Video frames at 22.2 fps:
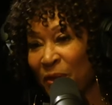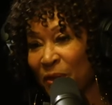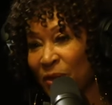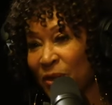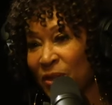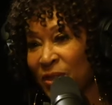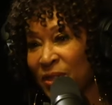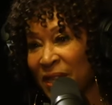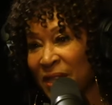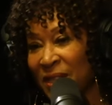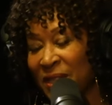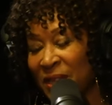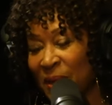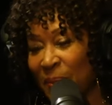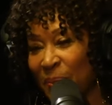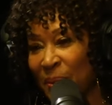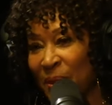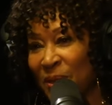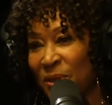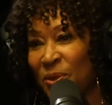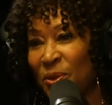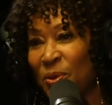for this
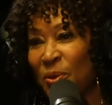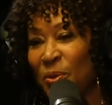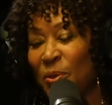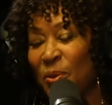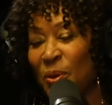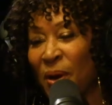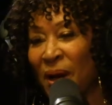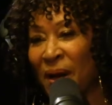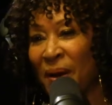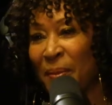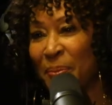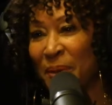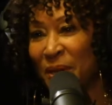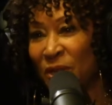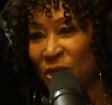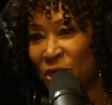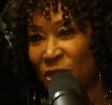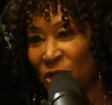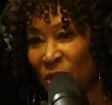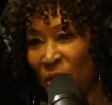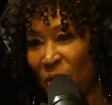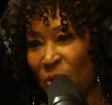exhibit to
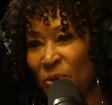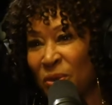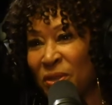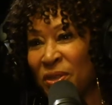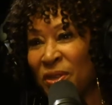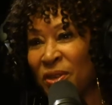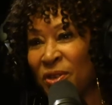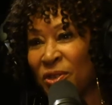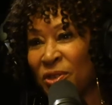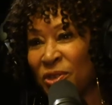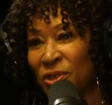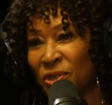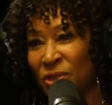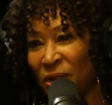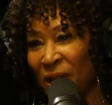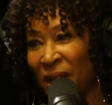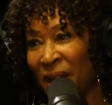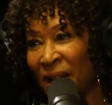be shown, to